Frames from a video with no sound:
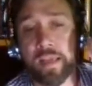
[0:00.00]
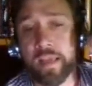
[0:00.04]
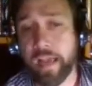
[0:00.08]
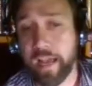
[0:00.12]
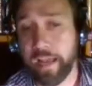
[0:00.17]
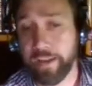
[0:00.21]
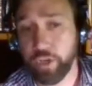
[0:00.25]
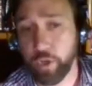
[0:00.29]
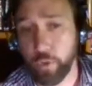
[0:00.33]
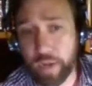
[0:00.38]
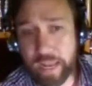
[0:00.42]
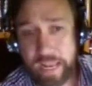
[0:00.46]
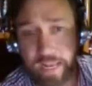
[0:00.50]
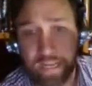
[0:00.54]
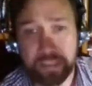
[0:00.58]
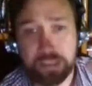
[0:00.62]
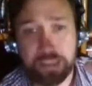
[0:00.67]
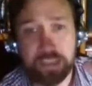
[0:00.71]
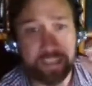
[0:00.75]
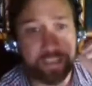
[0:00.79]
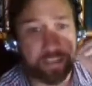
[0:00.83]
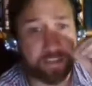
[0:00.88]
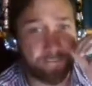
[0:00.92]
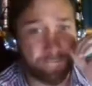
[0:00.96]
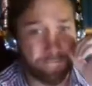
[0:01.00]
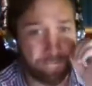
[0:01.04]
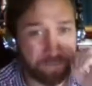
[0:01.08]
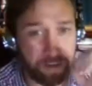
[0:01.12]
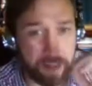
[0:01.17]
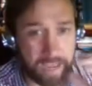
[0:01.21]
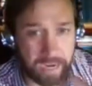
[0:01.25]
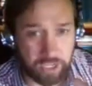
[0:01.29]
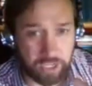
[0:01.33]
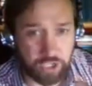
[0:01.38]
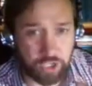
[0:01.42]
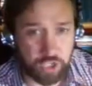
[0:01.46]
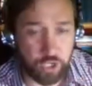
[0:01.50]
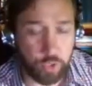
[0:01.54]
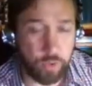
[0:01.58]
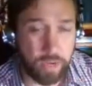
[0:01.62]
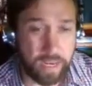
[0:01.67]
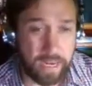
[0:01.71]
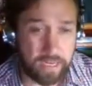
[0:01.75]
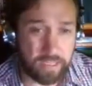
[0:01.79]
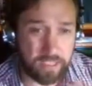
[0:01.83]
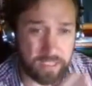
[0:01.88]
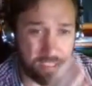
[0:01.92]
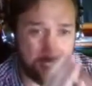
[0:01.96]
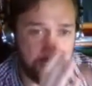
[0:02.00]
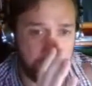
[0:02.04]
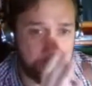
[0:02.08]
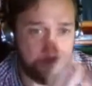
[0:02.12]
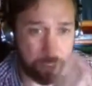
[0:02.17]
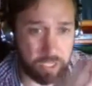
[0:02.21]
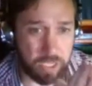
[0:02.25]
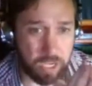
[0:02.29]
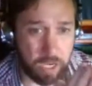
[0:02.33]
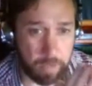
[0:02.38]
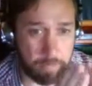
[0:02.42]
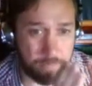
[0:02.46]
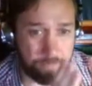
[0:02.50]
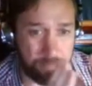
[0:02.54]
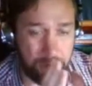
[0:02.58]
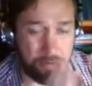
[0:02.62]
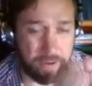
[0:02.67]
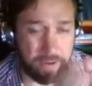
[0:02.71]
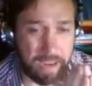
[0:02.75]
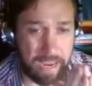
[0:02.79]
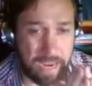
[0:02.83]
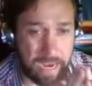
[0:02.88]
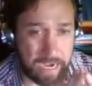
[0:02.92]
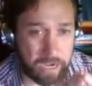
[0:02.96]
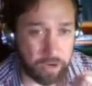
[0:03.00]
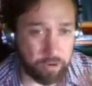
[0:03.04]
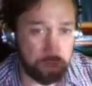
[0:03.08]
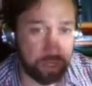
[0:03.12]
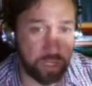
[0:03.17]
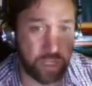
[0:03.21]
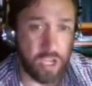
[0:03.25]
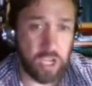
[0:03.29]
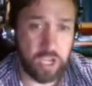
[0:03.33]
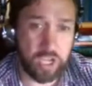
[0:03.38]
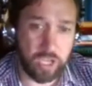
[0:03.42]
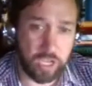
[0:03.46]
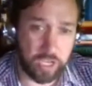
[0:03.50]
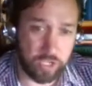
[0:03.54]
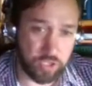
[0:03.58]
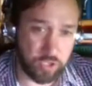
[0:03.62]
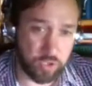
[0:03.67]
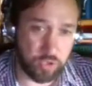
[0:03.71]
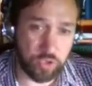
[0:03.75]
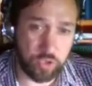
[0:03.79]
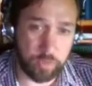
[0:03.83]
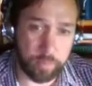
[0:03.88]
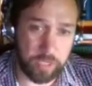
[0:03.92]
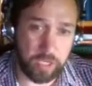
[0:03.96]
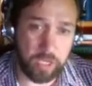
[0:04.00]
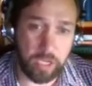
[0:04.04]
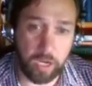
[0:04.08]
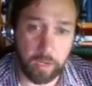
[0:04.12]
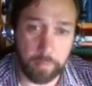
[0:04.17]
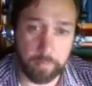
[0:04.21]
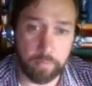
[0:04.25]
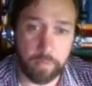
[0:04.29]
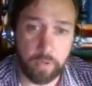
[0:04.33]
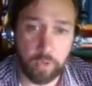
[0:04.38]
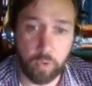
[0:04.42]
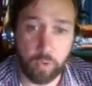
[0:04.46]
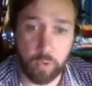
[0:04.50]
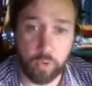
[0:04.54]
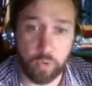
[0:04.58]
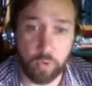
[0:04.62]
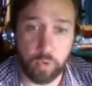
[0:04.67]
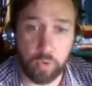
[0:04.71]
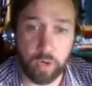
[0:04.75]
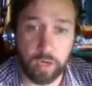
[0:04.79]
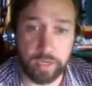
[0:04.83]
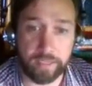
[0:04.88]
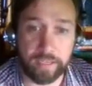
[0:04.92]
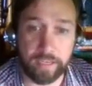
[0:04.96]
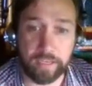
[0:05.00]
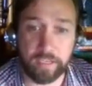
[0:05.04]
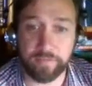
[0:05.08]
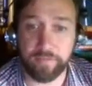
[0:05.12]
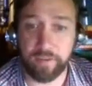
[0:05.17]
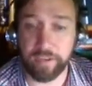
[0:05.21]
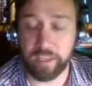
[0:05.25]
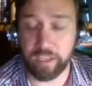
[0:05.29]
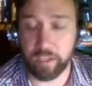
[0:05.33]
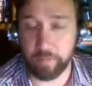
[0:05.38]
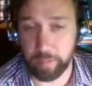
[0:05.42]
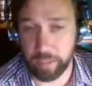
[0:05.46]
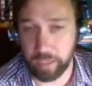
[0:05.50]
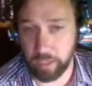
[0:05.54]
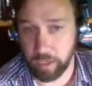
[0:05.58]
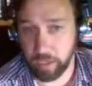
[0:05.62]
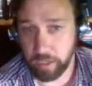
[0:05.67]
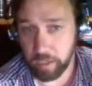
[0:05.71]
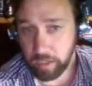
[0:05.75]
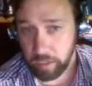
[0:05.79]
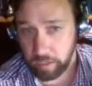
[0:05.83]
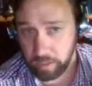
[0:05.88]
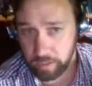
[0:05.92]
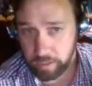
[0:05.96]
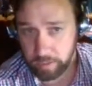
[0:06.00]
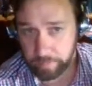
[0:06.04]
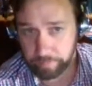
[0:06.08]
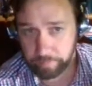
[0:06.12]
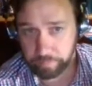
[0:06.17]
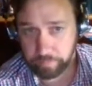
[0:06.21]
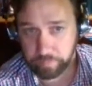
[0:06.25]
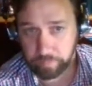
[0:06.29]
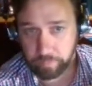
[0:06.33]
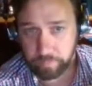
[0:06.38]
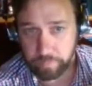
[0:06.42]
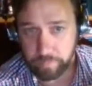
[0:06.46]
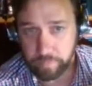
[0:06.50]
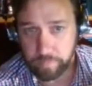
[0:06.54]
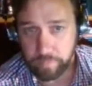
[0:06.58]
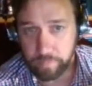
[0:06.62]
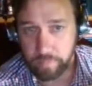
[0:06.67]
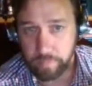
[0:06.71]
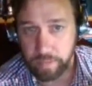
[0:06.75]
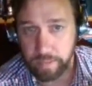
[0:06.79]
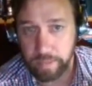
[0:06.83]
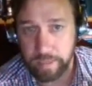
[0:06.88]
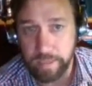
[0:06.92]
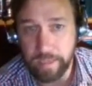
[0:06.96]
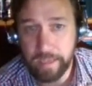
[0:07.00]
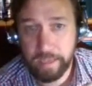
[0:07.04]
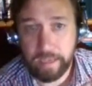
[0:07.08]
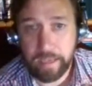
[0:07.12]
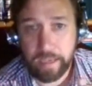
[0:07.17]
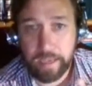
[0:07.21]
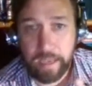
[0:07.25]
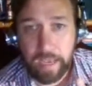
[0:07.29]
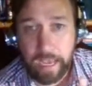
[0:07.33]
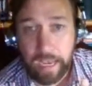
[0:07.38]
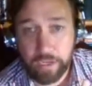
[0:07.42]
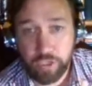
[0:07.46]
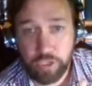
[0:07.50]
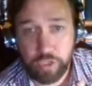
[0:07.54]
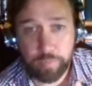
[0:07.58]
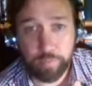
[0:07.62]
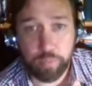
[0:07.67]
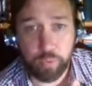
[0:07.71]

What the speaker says: And you instantly flash. You instantly become very angry as soon as you become or identify that you've been hurt. As you